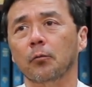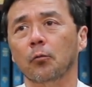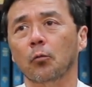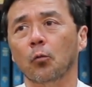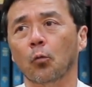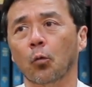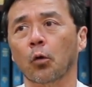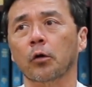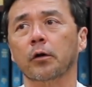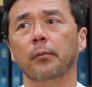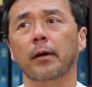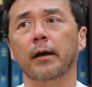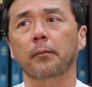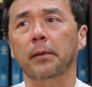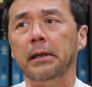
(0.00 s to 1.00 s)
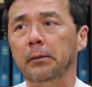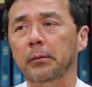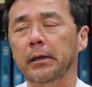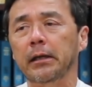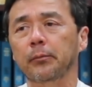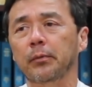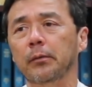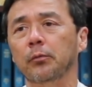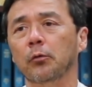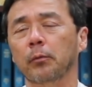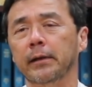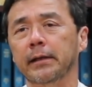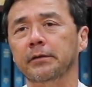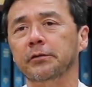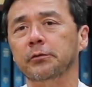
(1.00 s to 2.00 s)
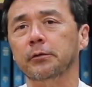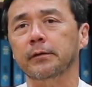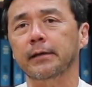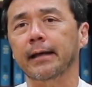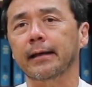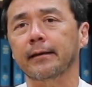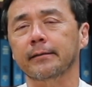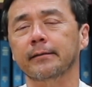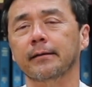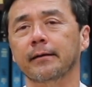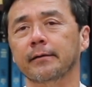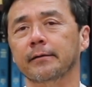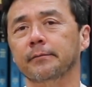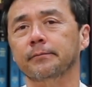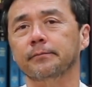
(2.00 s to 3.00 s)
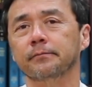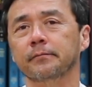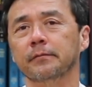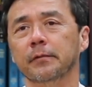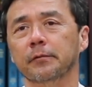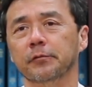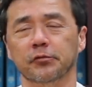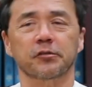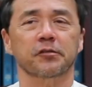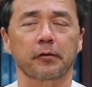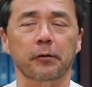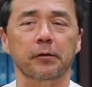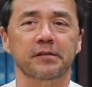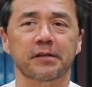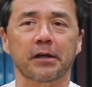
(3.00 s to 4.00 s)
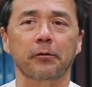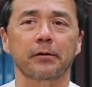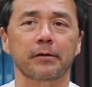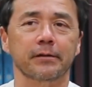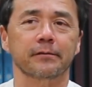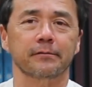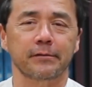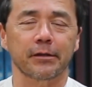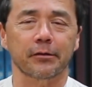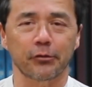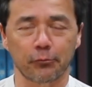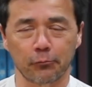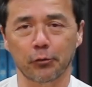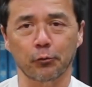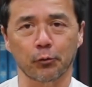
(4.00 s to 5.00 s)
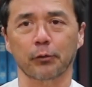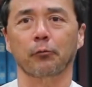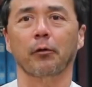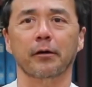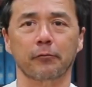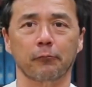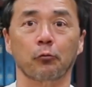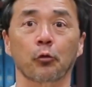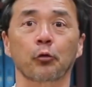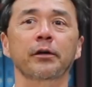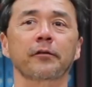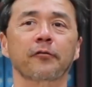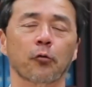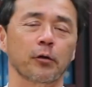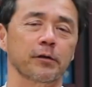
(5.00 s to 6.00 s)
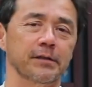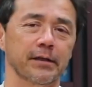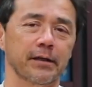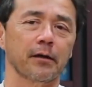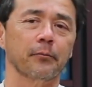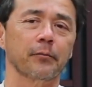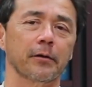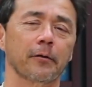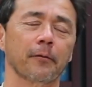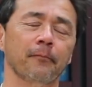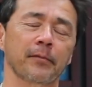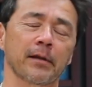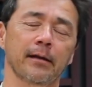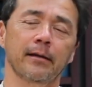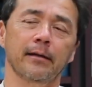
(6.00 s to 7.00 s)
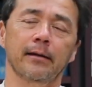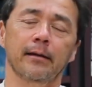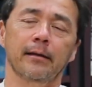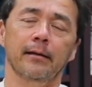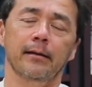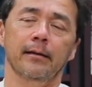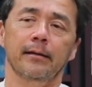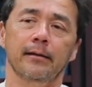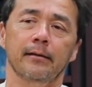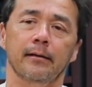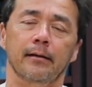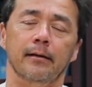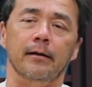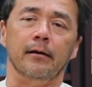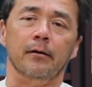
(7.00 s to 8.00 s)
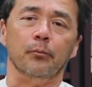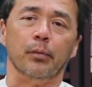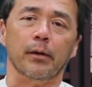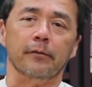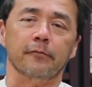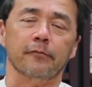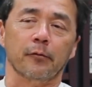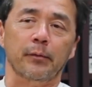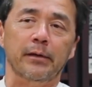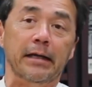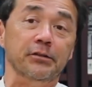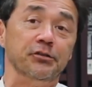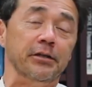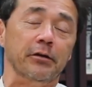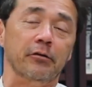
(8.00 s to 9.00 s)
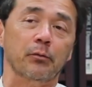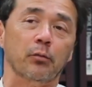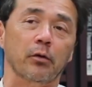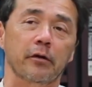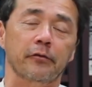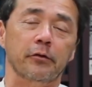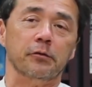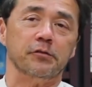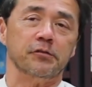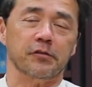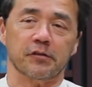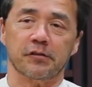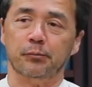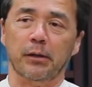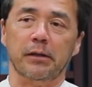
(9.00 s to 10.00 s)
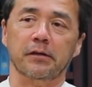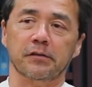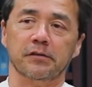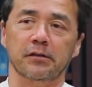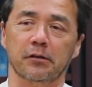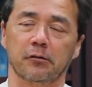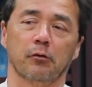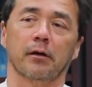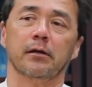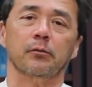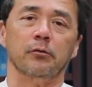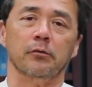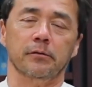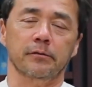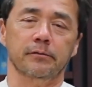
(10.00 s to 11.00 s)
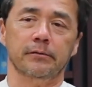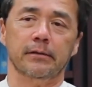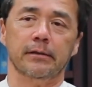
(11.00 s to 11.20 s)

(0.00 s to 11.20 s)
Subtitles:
work by many people went into it, and it was just very scary to you really we're rooting for it to get up there. But from an engineering point of view, it's just been this incredible